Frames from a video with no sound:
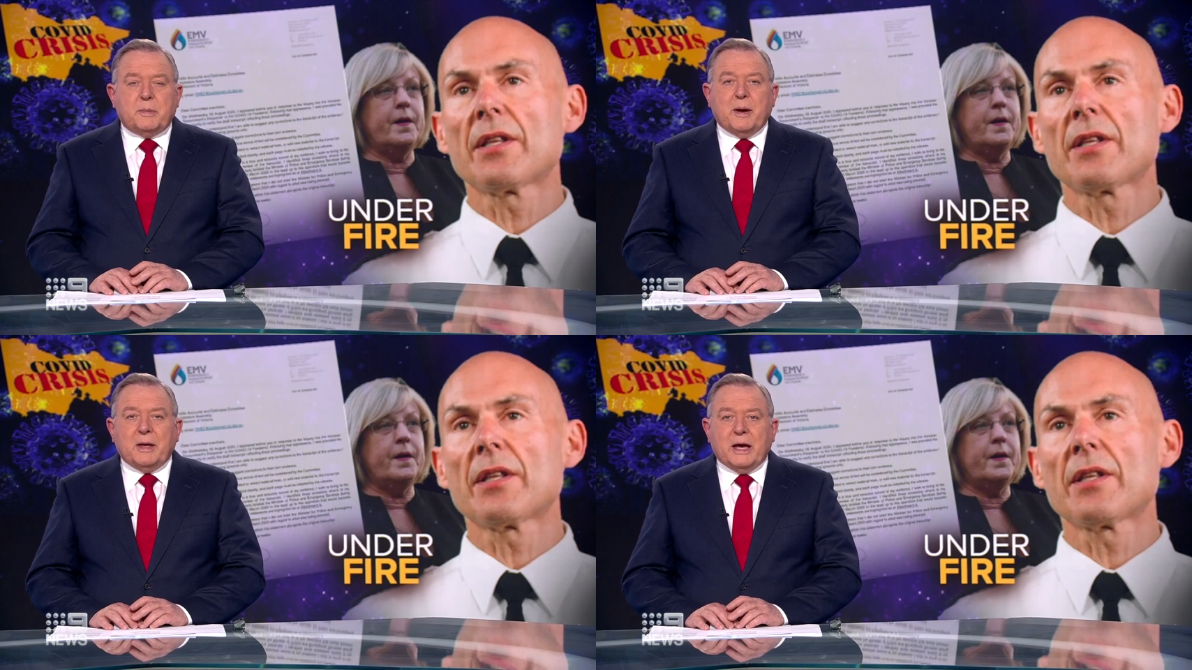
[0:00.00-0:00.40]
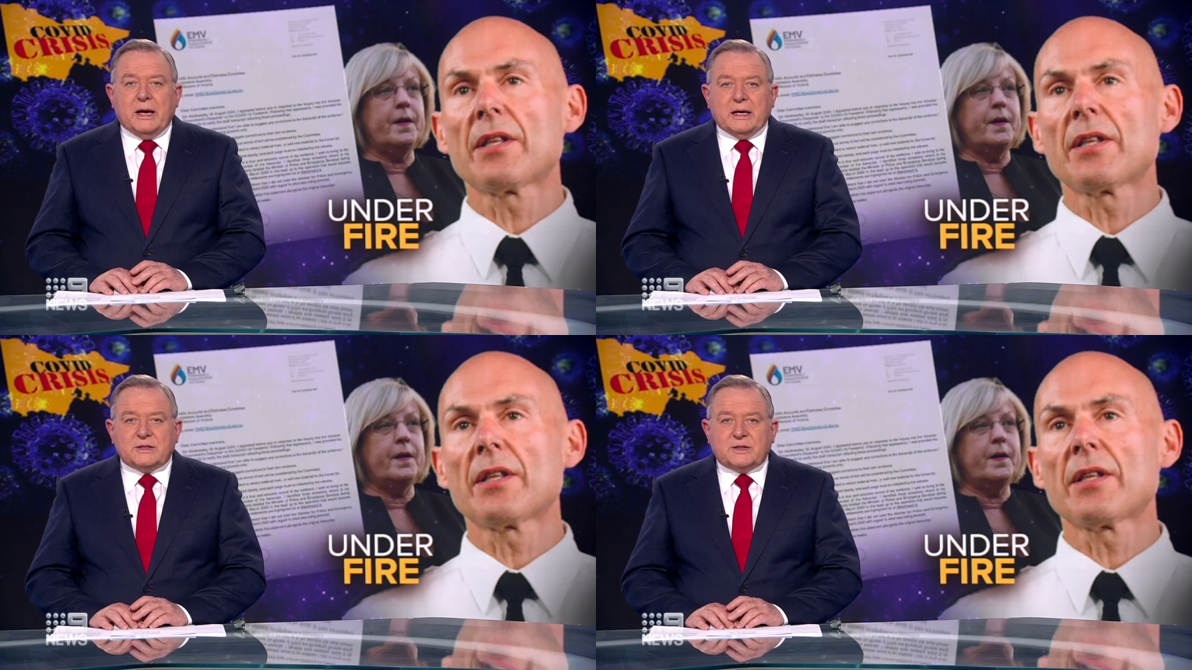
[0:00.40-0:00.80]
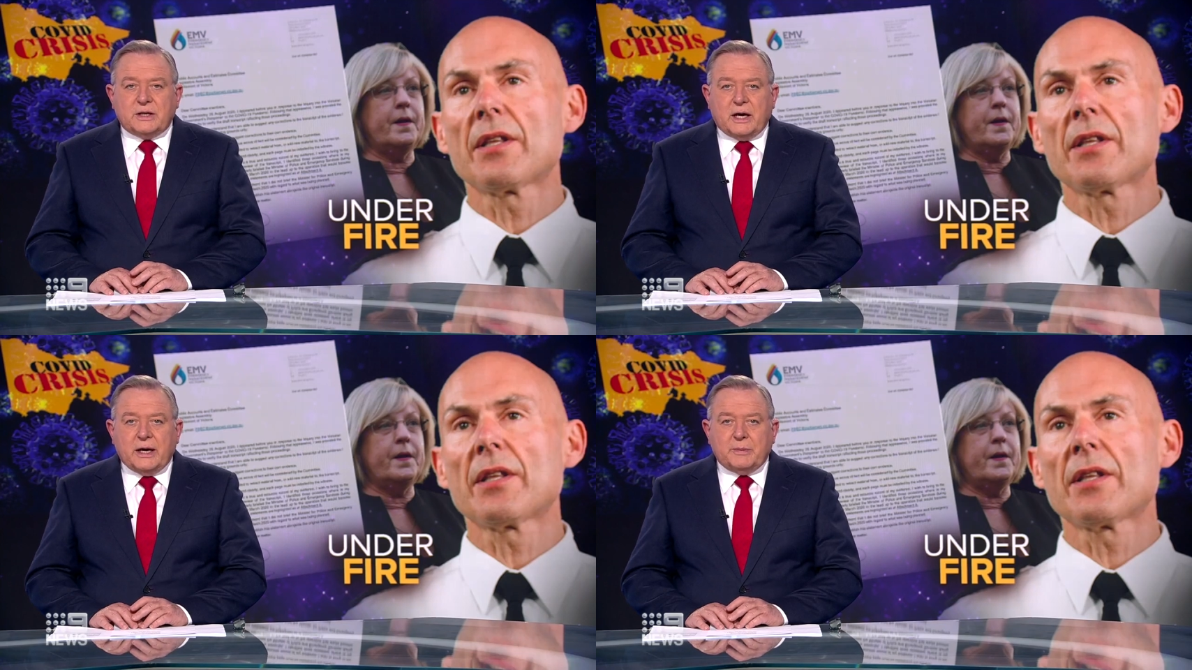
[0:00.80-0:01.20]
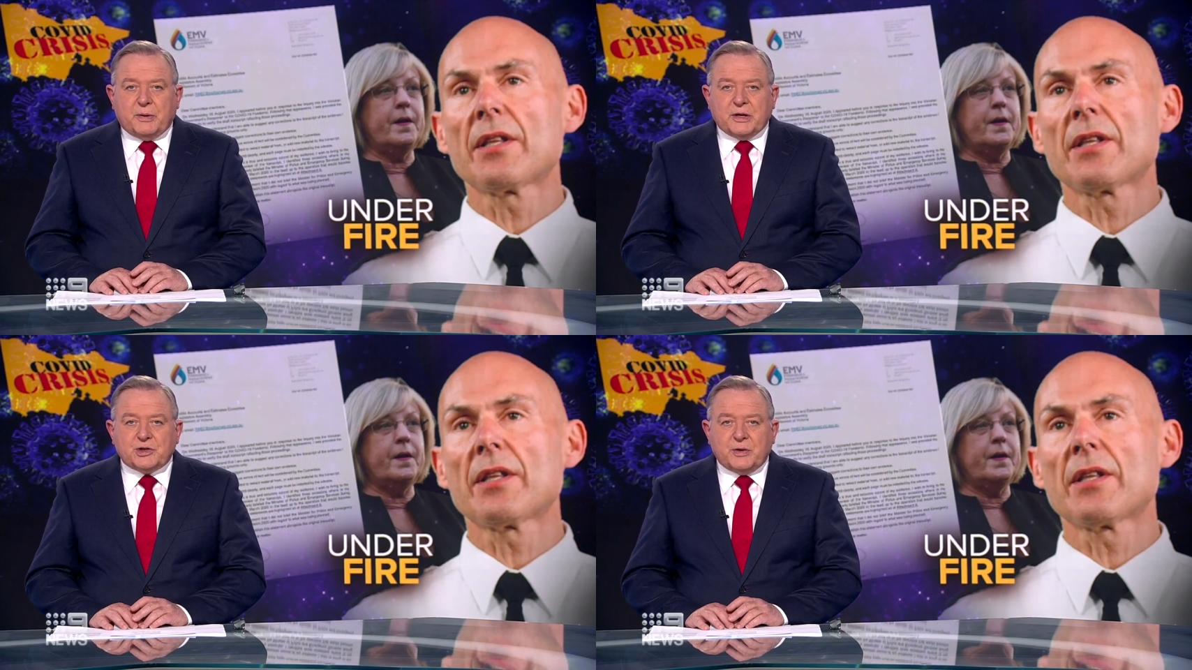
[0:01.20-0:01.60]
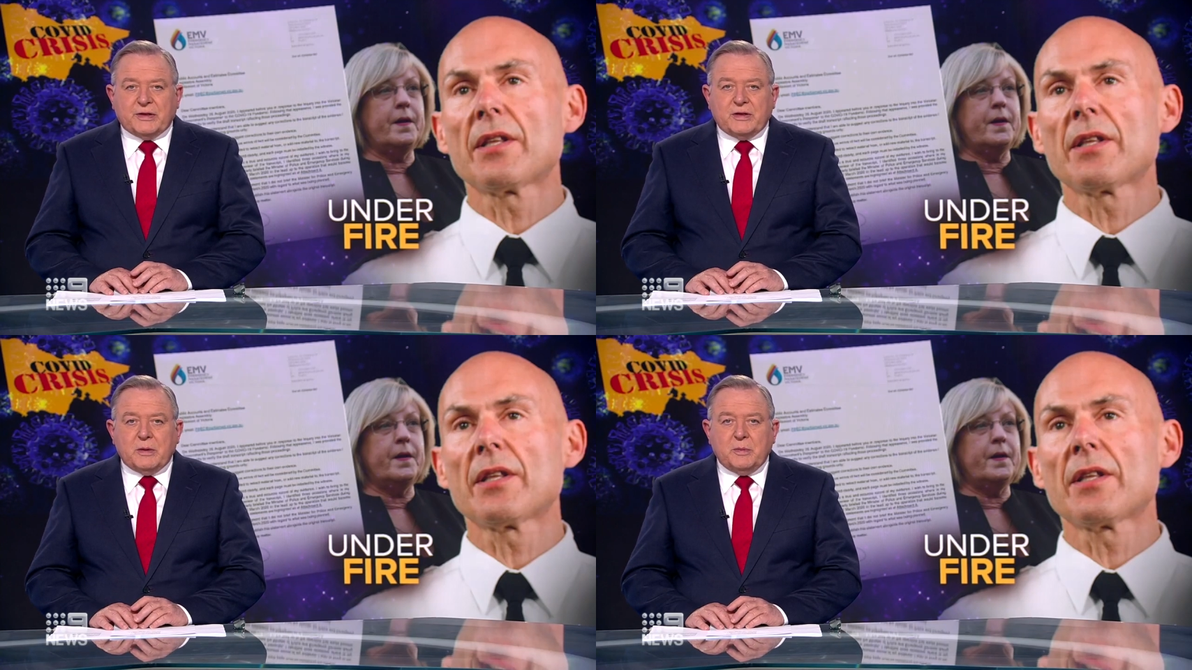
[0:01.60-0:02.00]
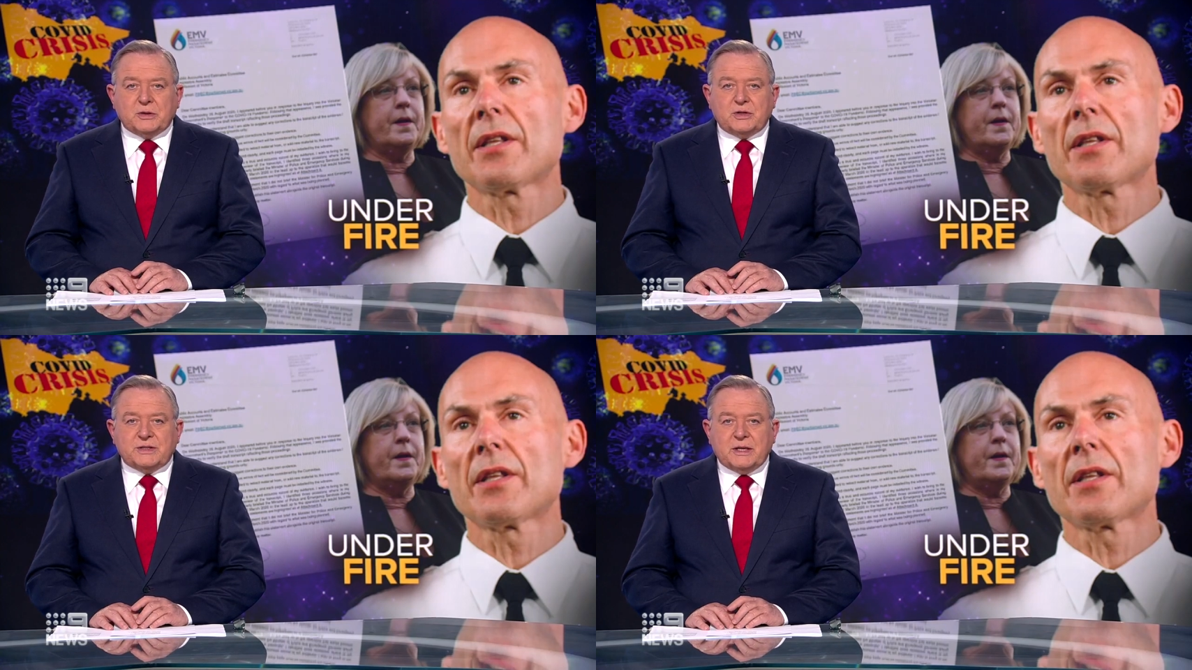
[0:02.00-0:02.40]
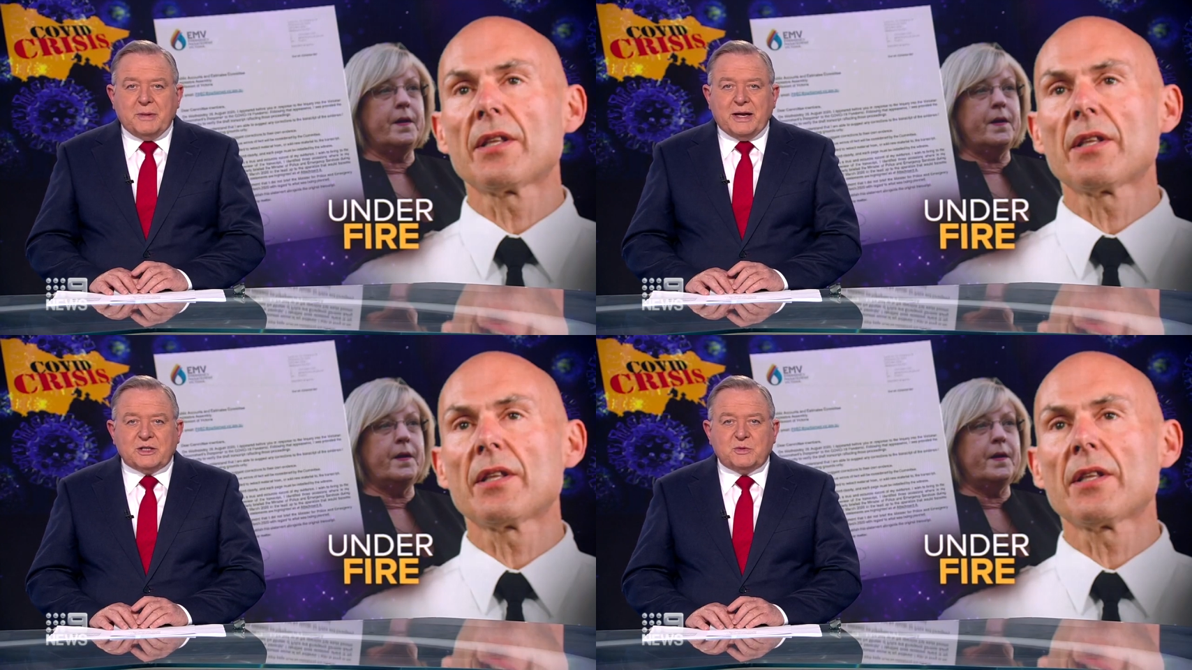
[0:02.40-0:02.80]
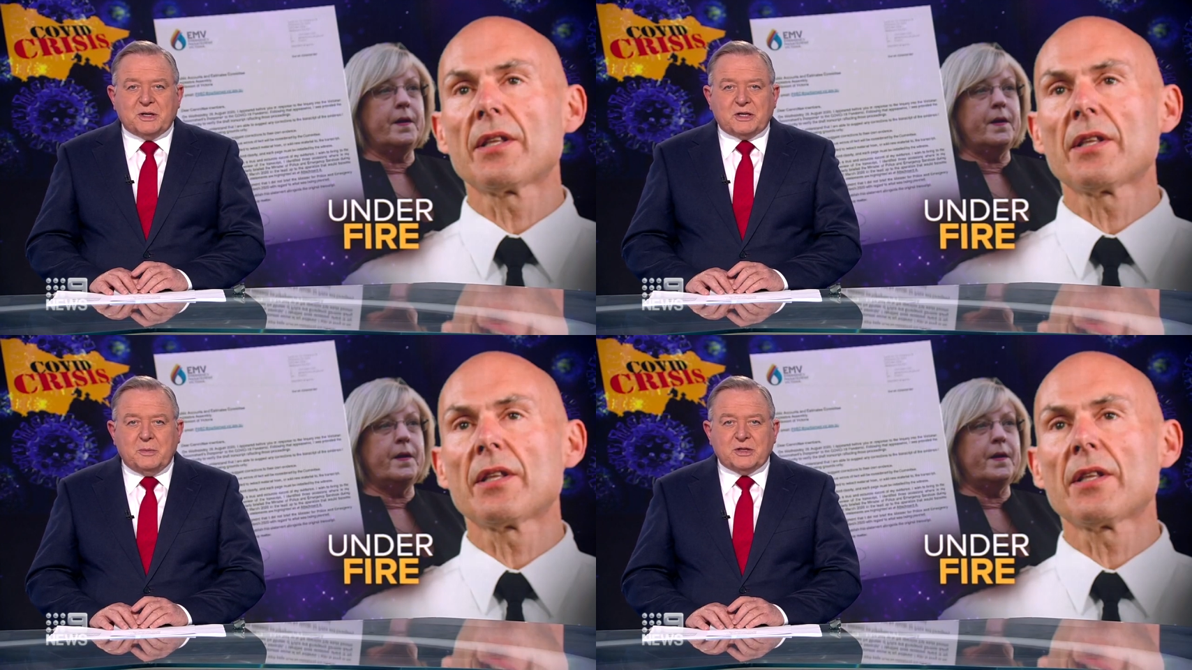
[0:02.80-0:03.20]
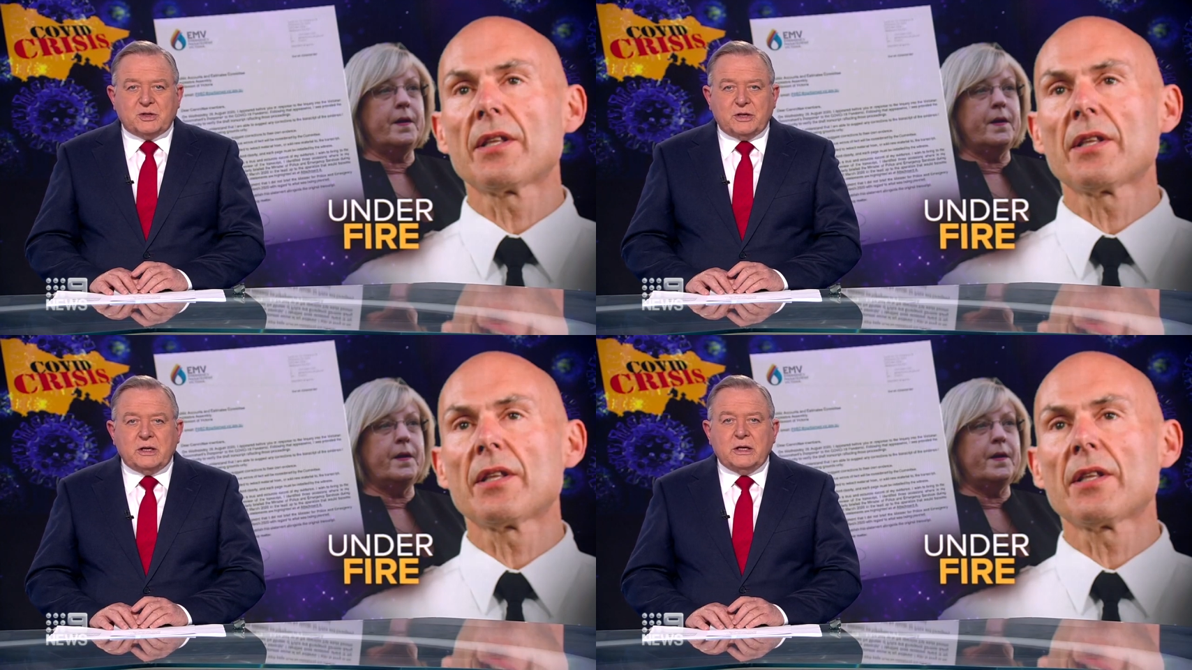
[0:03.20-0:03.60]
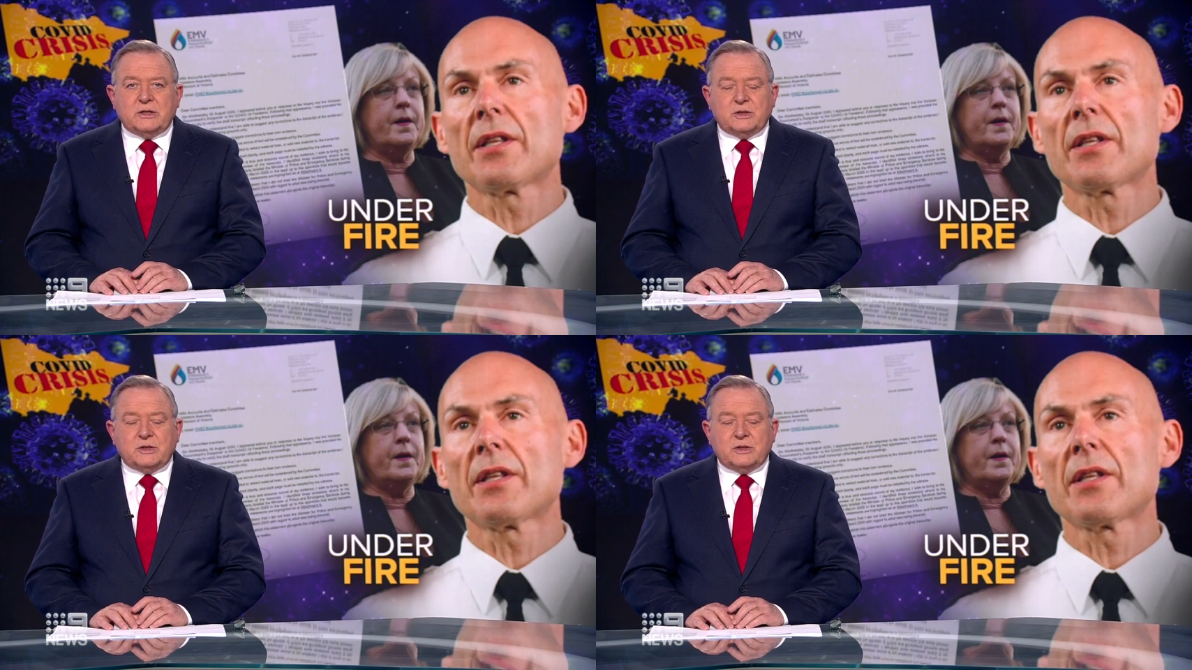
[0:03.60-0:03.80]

Speaker 1: The Premier has denied pressuring the Emergency Management Commissioner